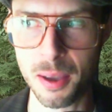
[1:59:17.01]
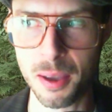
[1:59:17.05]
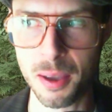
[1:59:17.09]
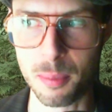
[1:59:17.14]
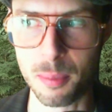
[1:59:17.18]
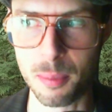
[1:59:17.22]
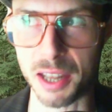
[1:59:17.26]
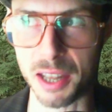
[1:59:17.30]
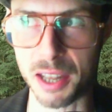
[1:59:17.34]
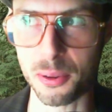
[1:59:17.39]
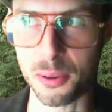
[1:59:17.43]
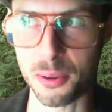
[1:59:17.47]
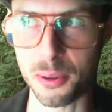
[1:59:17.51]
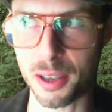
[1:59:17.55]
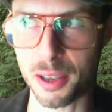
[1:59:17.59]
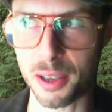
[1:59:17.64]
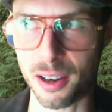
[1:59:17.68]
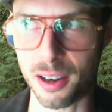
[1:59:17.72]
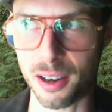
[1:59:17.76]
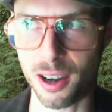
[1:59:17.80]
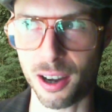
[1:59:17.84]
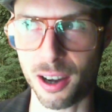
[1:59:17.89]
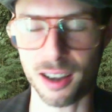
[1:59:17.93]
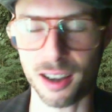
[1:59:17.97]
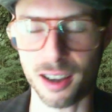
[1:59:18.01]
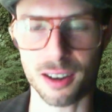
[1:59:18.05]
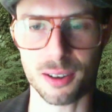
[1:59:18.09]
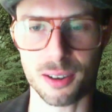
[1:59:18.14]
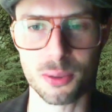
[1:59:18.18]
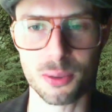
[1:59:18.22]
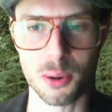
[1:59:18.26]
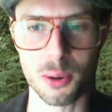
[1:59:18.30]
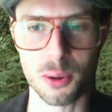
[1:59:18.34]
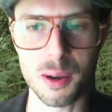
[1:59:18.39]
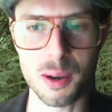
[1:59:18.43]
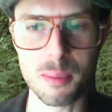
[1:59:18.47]
But then they're thinking, oh, I got to
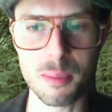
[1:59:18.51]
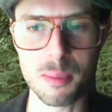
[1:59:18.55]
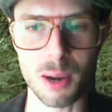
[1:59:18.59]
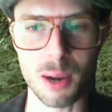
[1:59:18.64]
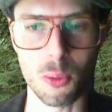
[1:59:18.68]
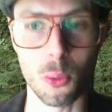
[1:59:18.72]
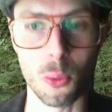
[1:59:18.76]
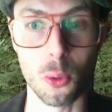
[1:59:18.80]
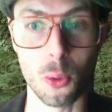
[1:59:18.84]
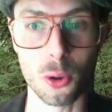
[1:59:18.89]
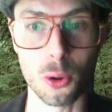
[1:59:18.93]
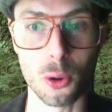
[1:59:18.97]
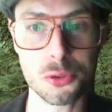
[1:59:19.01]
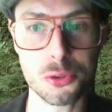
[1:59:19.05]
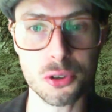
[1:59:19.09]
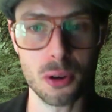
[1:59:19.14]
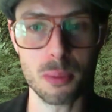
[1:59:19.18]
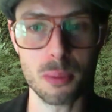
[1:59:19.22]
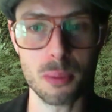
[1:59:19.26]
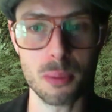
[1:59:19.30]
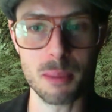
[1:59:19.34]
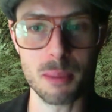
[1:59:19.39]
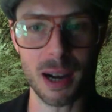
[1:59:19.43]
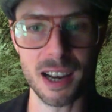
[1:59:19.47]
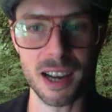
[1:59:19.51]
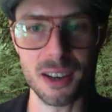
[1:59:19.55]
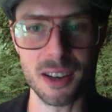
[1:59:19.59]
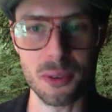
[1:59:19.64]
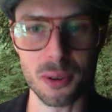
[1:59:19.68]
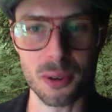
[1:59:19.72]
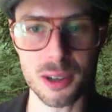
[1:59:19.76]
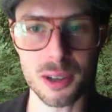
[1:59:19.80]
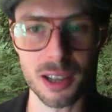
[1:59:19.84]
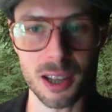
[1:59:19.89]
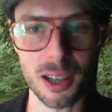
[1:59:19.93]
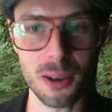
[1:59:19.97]
throw out my wardrobe and buy
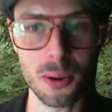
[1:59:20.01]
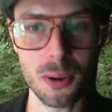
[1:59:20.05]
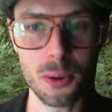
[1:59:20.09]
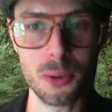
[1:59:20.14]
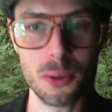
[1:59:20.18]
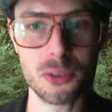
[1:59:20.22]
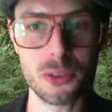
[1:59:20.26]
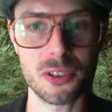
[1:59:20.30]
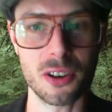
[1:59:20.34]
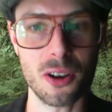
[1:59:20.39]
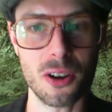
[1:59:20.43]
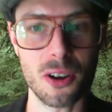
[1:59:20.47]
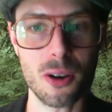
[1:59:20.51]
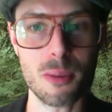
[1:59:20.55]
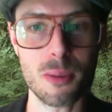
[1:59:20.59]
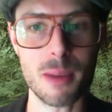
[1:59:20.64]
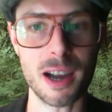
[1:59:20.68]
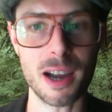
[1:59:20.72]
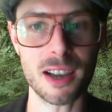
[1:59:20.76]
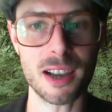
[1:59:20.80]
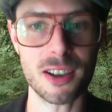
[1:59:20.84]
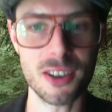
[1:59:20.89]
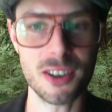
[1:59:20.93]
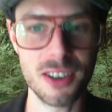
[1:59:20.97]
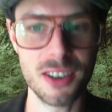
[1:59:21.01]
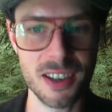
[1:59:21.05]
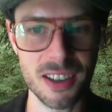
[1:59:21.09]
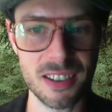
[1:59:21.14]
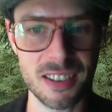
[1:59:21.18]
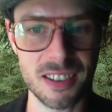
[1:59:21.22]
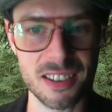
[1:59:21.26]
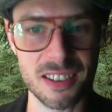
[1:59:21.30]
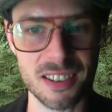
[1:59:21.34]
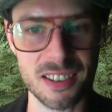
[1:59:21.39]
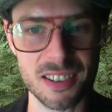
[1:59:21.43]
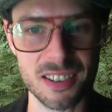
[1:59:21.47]
new clothes. And oh my
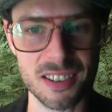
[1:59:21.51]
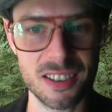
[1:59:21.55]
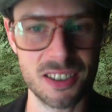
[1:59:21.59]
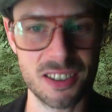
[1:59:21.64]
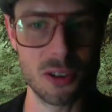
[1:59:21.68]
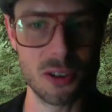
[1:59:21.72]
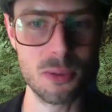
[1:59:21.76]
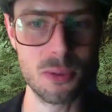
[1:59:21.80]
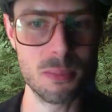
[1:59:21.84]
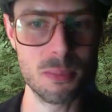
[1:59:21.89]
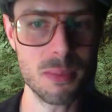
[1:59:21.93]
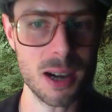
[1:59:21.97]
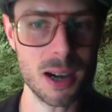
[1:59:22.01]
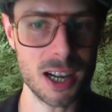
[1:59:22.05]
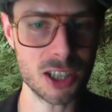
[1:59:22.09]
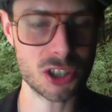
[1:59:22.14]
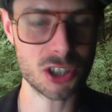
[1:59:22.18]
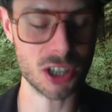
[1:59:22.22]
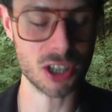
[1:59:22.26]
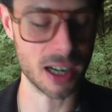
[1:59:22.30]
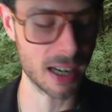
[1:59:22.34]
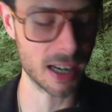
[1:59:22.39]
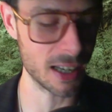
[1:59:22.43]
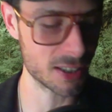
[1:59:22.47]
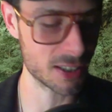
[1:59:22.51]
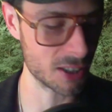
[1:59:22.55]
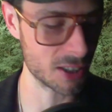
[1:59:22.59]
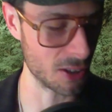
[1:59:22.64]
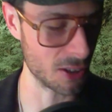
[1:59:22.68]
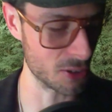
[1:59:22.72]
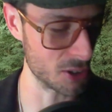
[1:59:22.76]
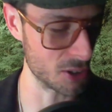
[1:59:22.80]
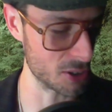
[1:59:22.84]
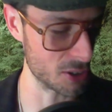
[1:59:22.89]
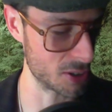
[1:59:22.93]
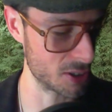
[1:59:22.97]
goodness, this is too much. I guess
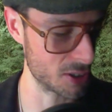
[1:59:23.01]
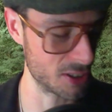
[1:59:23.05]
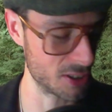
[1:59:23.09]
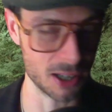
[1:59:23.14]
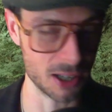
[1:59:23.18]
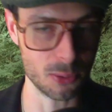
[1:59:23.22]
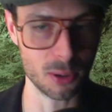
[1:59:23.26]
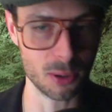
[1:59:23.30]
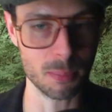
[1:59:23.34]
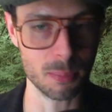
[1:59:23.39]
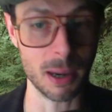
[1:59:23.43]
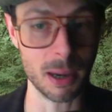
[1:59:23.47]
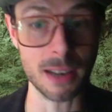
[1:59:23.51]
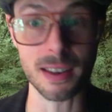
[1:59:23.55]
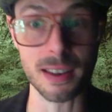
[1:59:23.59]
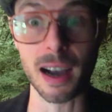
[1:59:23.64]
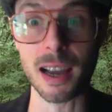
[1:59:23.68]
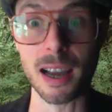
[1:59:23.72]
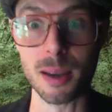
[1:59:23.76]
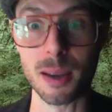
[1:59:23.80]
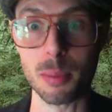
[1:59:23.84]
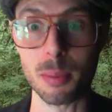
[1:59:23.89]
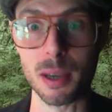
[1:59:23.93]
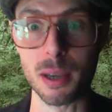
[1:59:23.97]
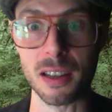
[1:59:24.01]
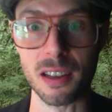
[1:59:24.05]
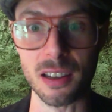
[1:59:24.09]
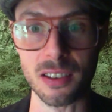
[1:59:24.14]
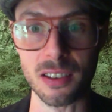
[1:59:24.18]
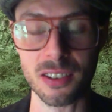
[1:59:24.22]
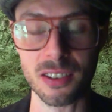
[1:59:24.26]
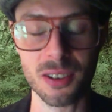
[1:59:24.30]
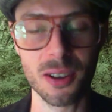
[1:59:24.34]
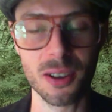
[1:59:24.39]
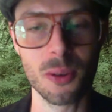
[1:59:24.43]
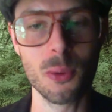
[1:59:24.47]
I'll just stick with my
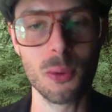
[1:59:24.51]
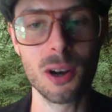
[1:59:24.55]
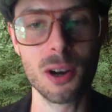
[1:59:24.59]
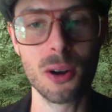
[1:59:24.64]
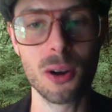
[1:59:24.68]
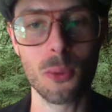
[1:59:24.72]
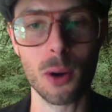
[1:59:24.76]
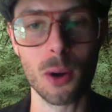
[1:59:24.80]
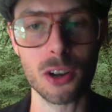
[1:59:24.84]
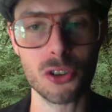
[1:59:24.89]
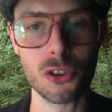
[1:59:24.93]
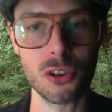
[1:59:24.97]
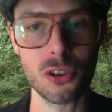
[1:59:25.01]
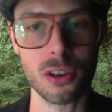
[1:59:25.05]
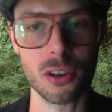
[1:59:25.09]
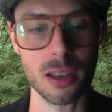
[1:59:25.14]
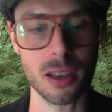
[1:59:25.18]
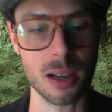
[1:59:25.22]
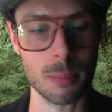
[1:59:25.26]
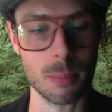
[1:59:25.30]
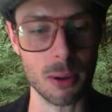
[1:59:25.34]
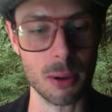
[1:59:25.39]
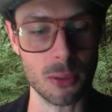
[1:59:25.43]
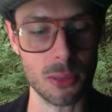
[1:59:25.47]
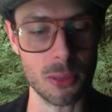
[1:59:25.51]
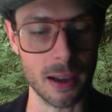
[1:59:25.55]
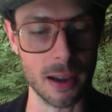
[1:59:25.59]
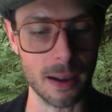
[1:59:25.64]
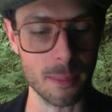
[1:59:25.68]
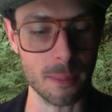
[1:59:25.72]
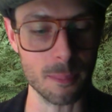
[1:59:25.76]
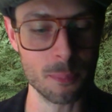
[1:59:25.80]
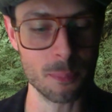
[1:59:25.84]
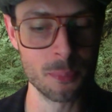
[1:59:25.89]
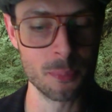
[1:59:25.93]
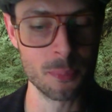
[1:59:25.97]
diabetes. We don't want you to think about
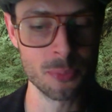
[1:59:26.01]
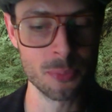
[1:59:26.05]
that.